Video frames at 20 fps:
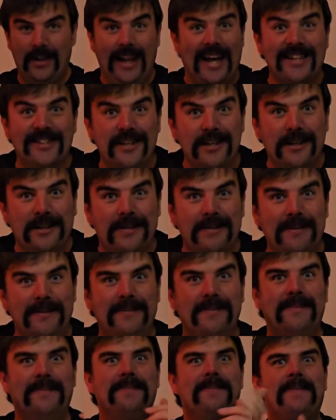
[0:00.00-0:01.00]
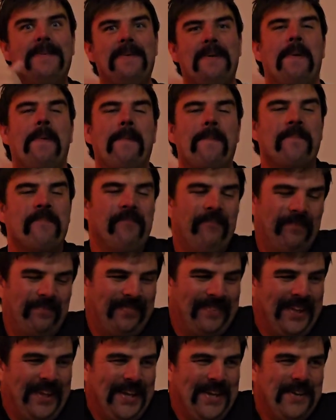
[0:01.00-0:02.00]
Classic.
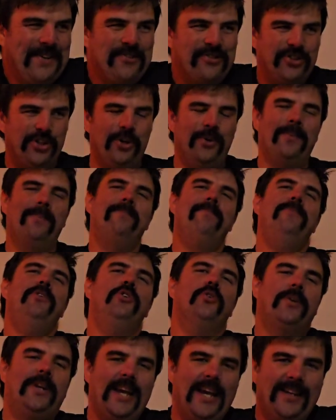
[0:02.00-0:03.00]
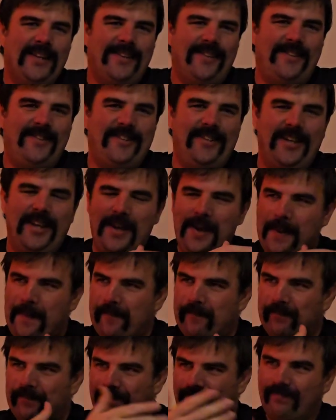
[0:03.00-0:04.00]
So you get
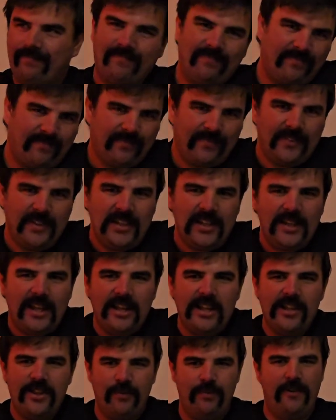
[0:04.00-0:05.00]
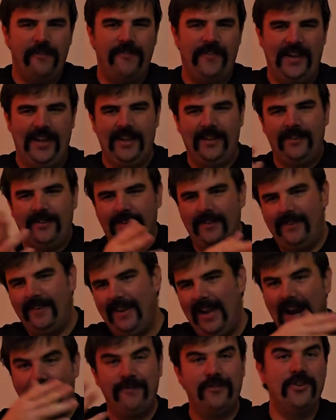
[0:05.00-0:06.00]
the reveal
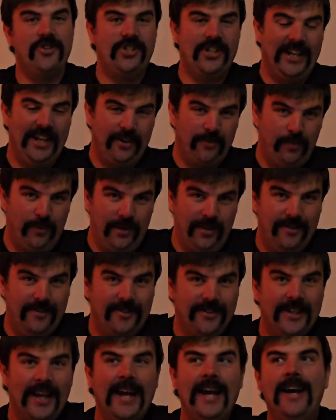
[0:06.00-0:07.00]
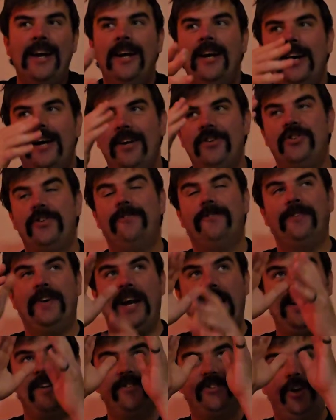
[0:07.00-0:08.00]
after Jenny runs, and she
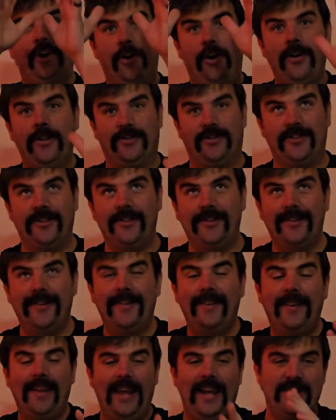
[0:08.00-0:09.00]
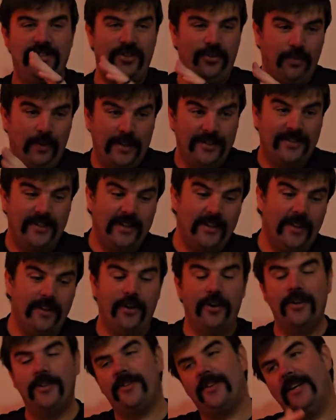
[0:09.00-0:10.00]
finds a hut, and she runs into
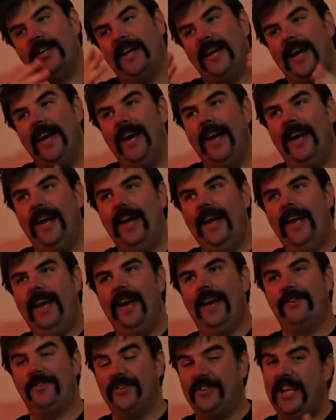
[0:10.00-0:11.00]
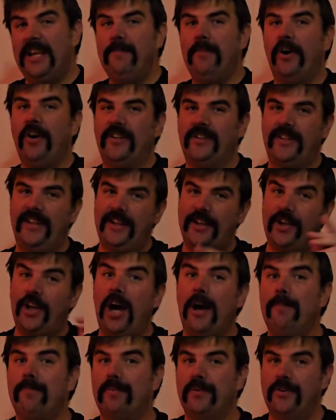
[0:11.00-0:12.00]
the hut, and it's the same hut that a
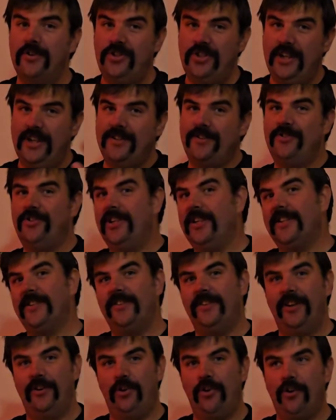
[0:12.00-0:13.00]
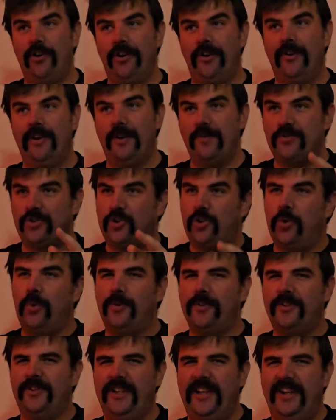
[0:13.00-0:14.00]
cop chased Jason in earlier. And there was a
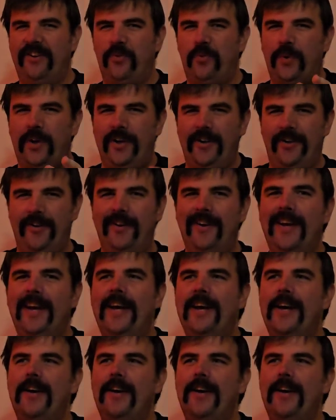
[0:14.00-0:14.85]
cool scene where